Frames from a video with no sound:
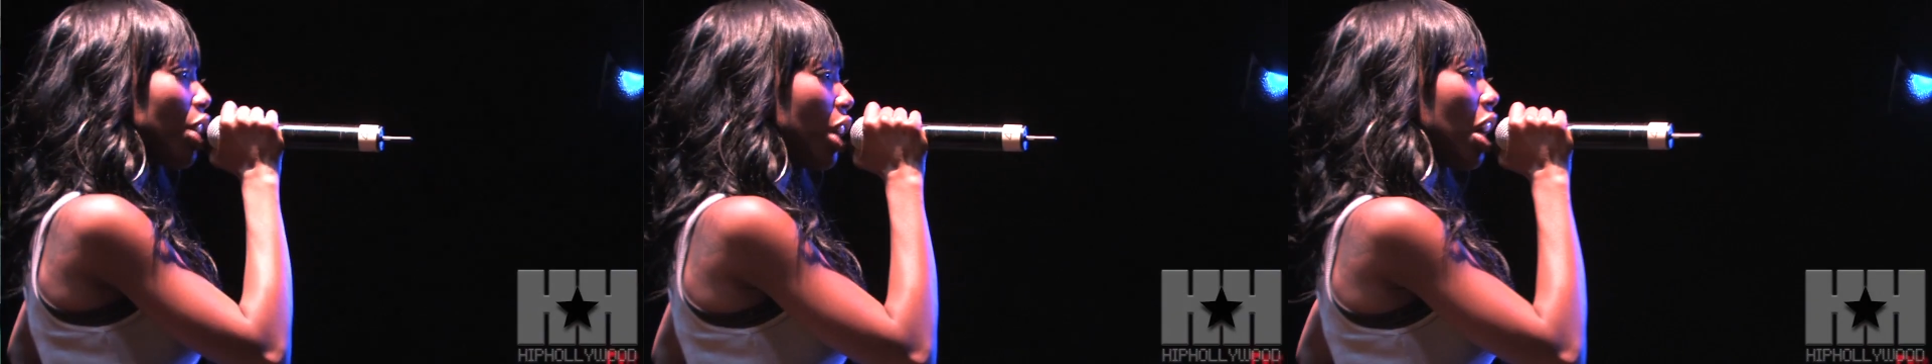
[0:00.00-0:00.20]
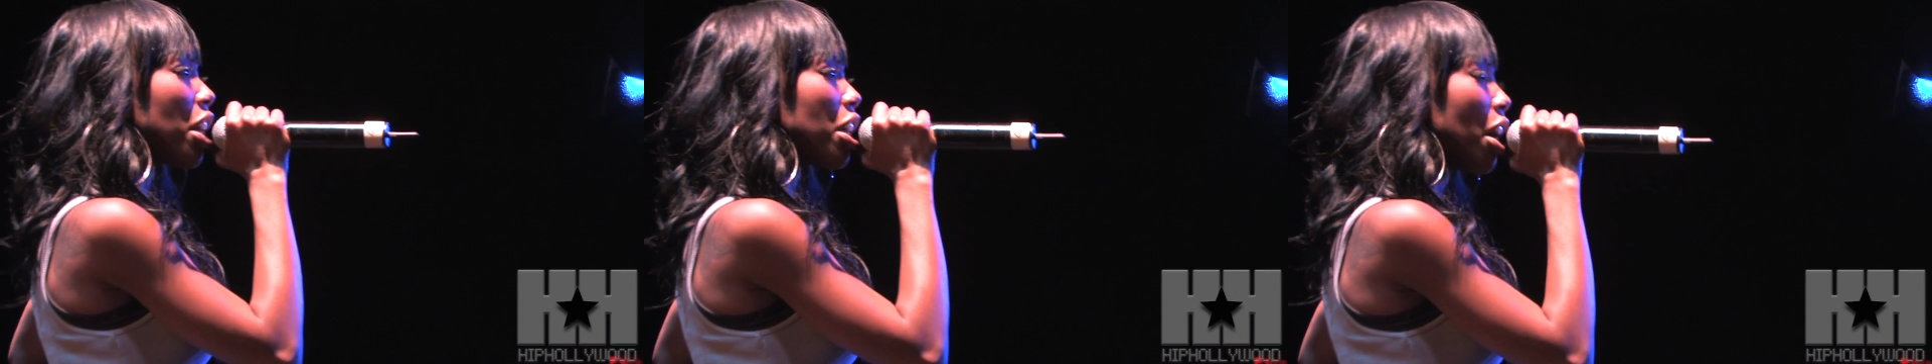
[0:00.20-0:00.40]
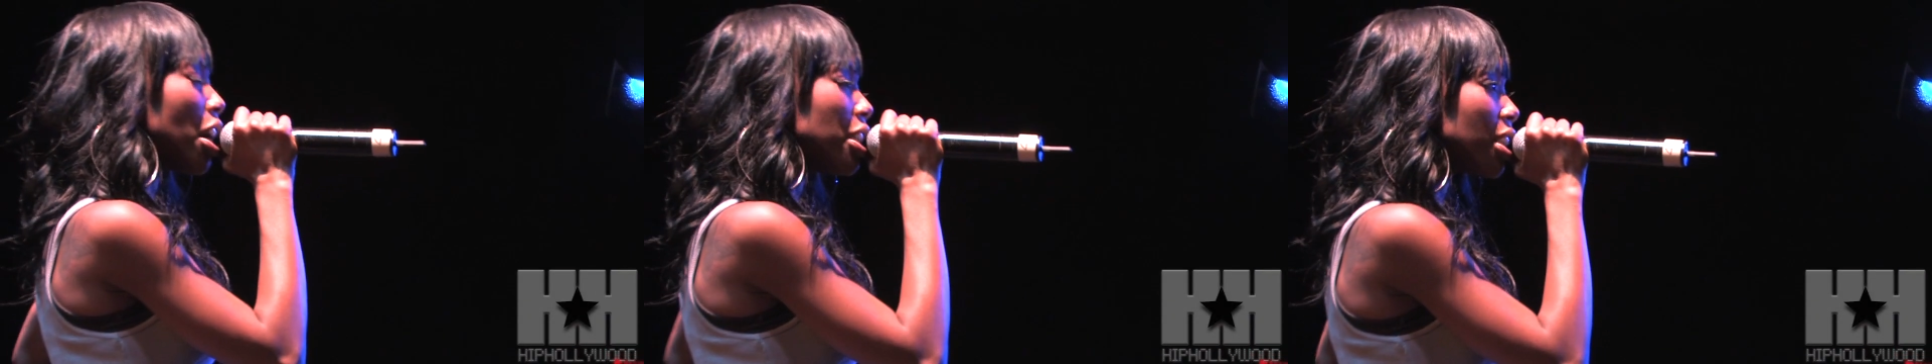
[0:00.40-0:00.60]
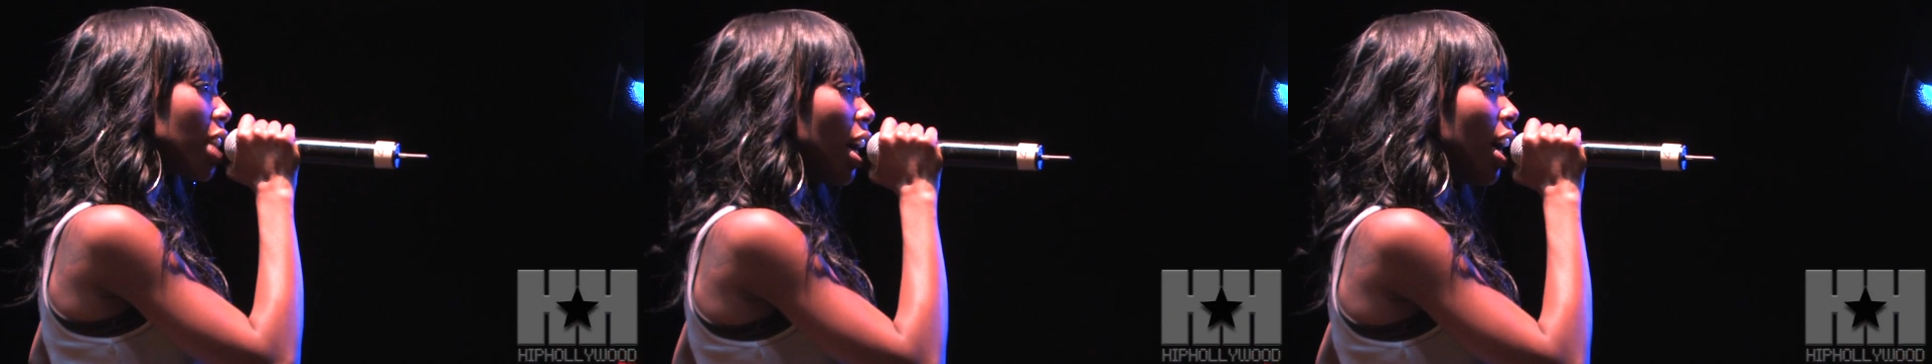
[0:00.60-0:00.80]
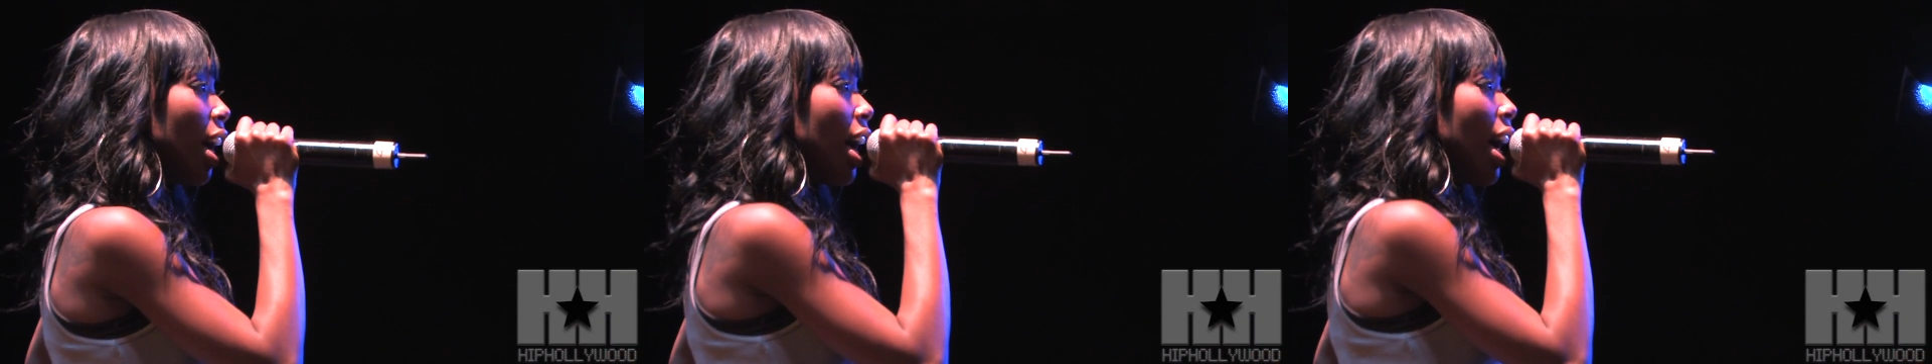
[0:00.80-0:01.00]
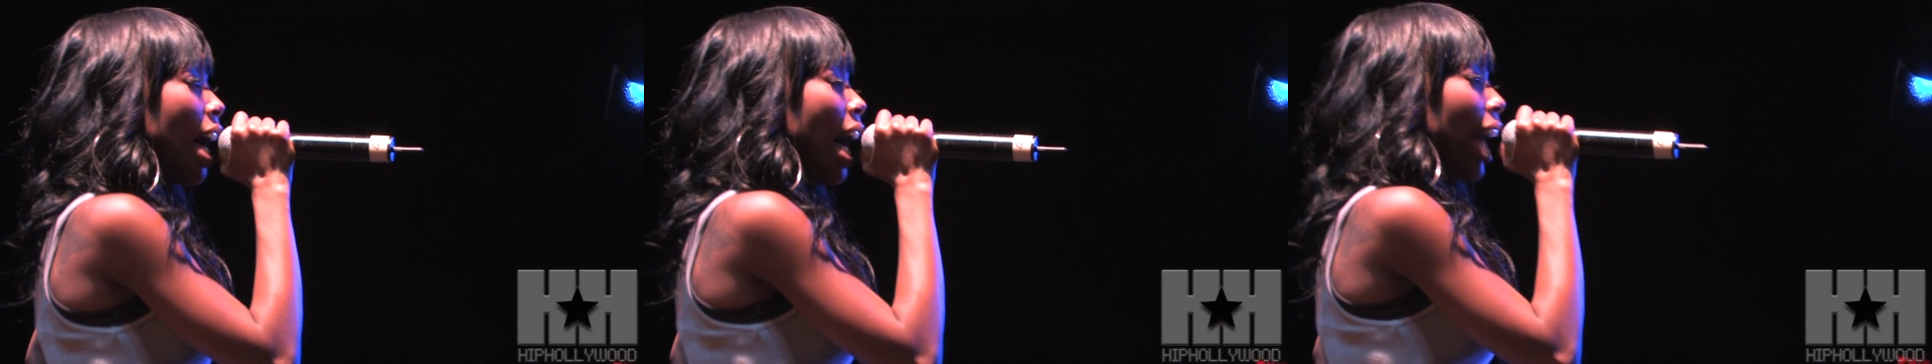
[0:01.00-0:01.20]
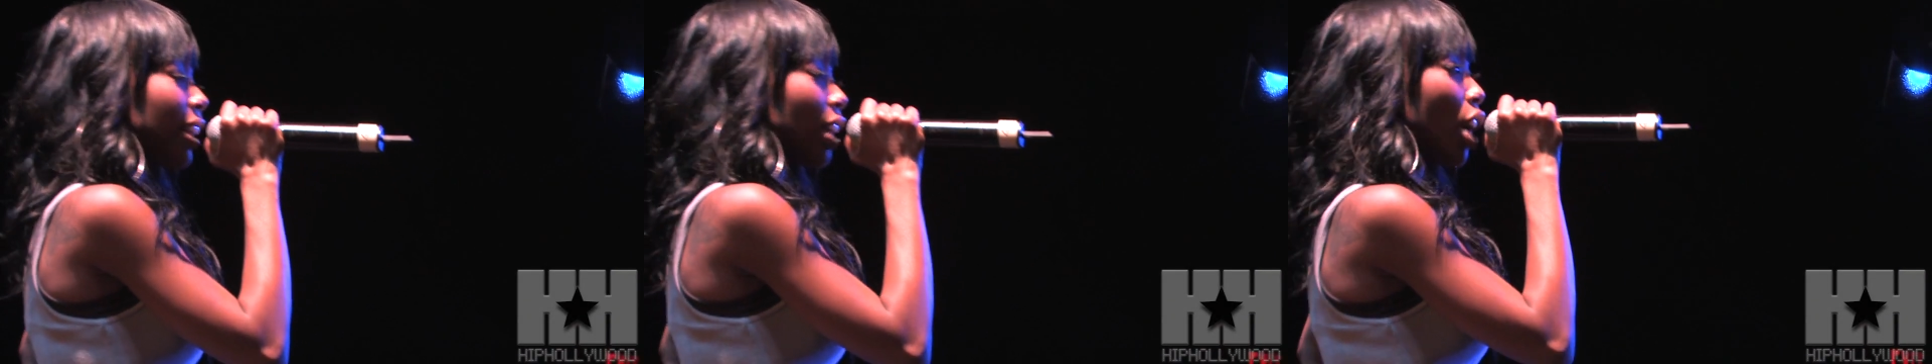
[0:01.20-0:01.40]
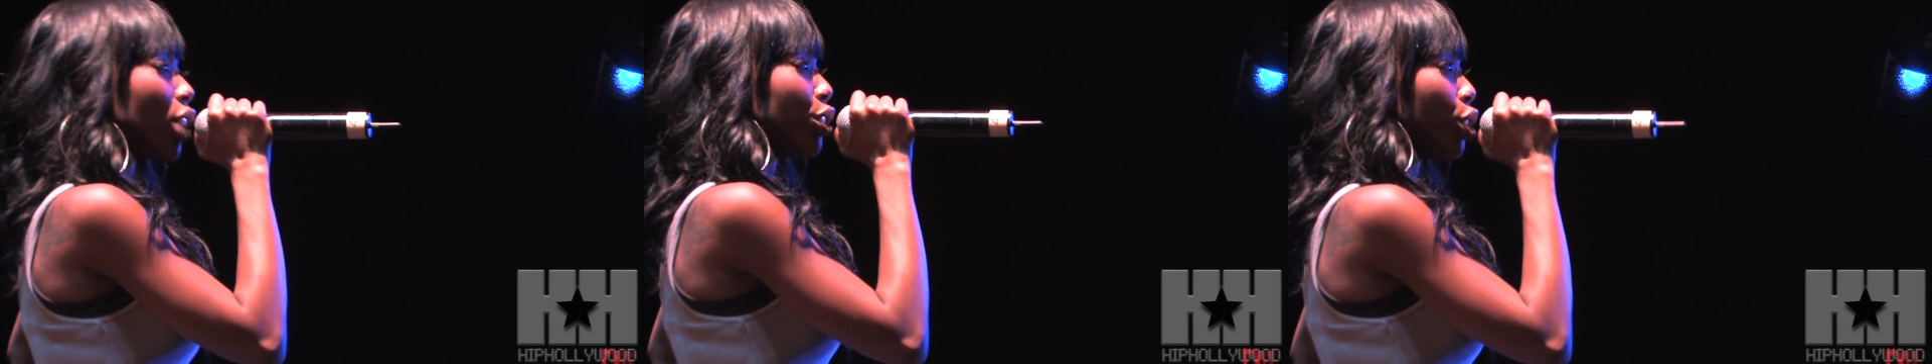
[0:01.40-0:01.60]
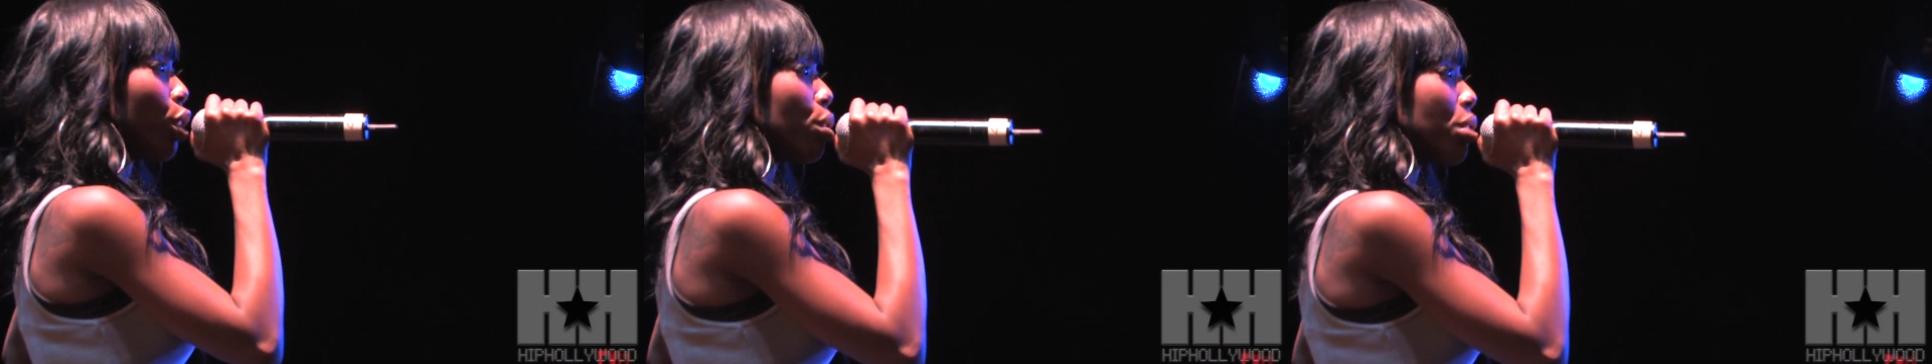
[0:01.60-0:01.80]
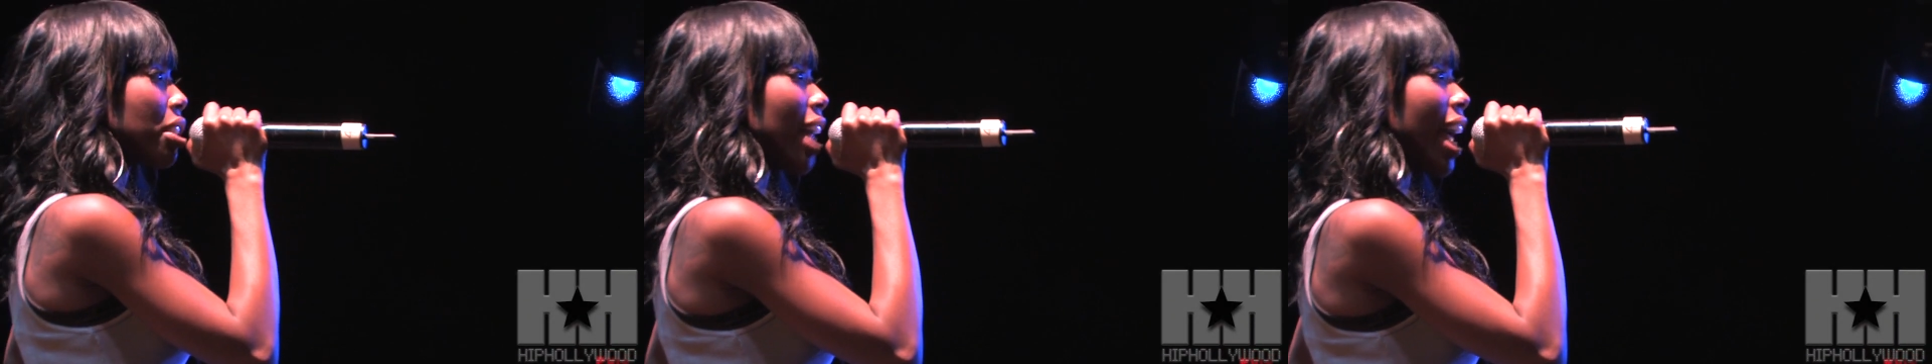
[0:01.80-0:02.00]
better and um, it gives
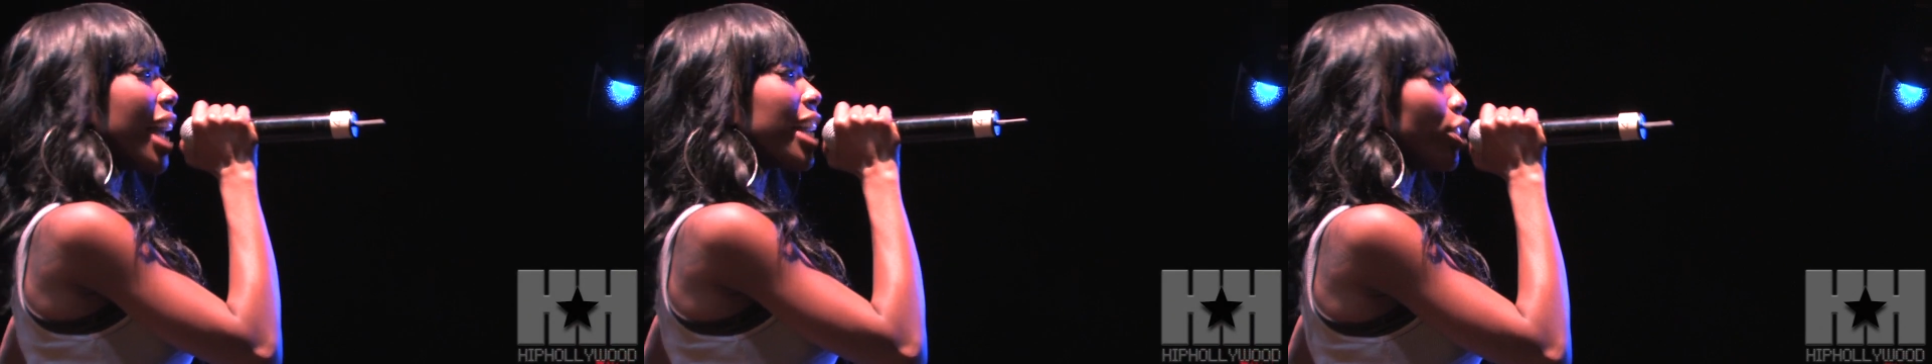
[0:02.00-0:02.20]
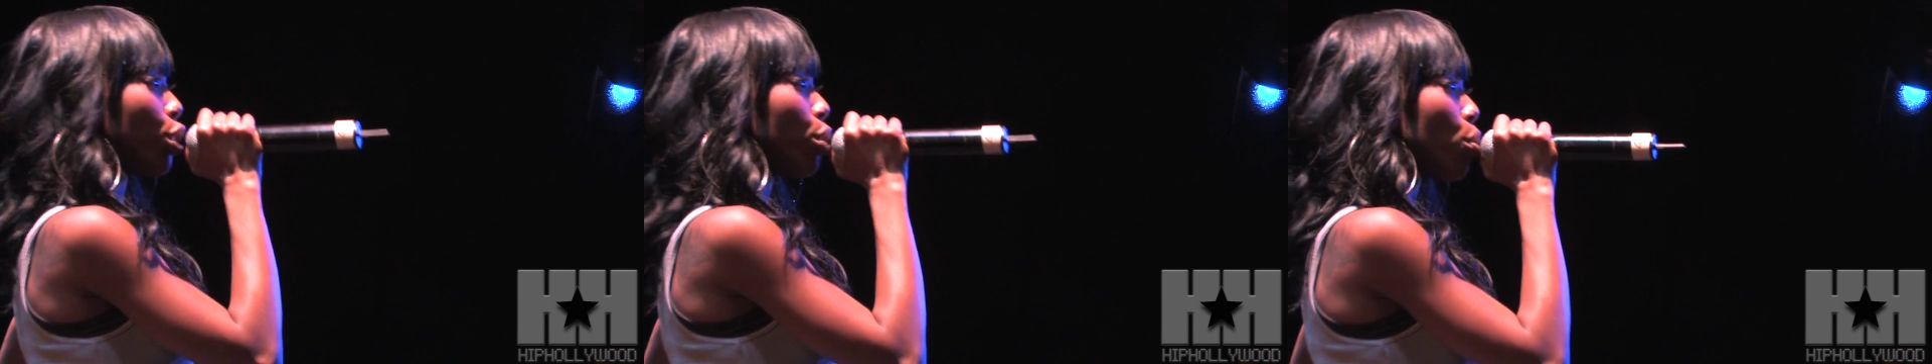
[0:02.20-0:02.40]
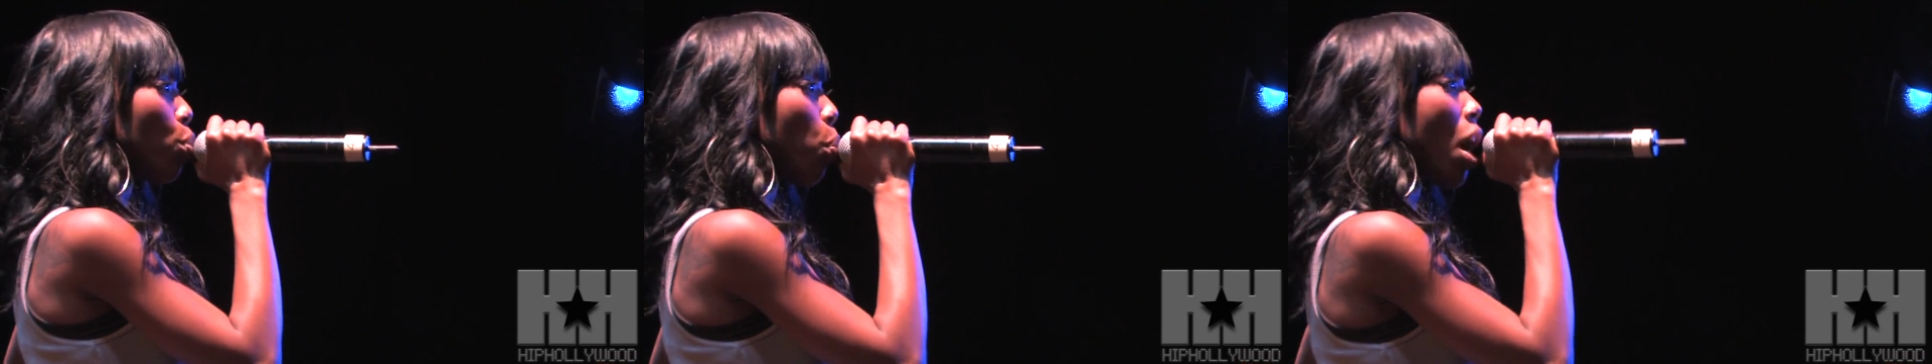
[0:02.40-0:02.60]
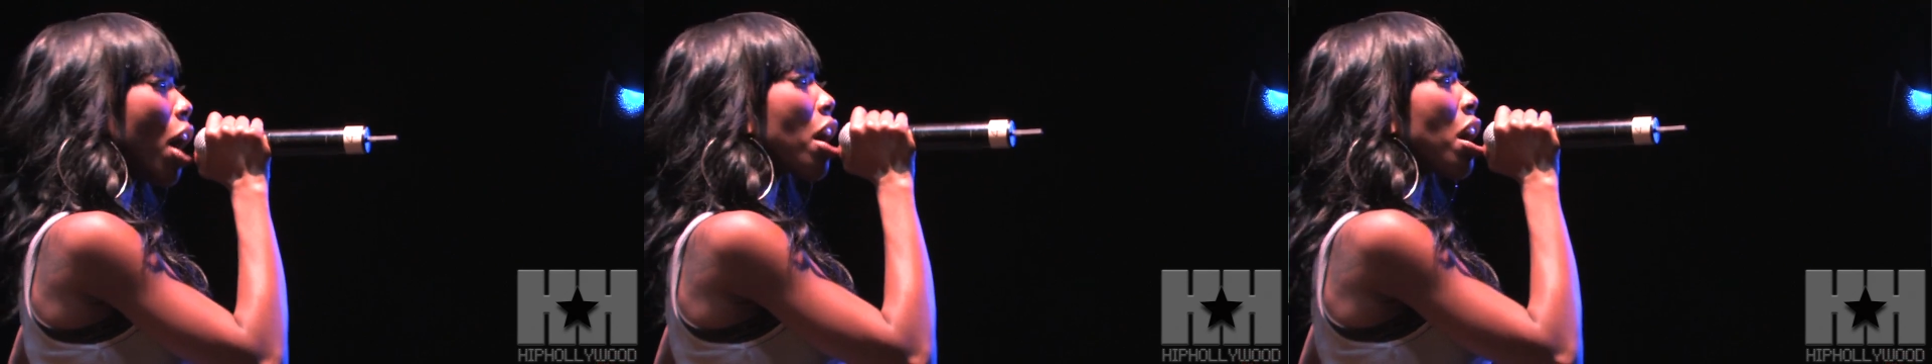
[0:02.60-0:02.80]
you that sense of, of,